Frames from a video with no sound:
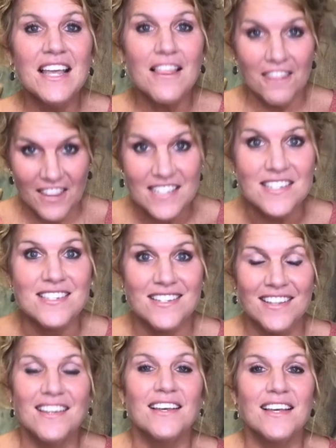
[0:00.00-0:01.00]
this
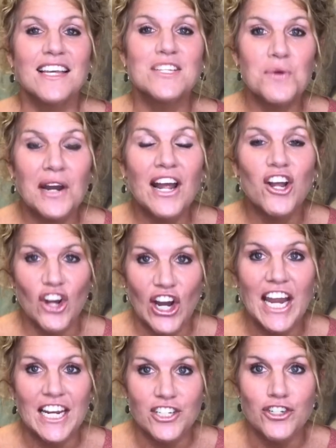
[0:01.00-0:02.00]
is what I
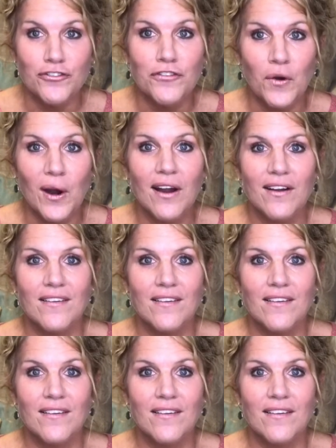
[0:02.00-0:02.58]
created you for.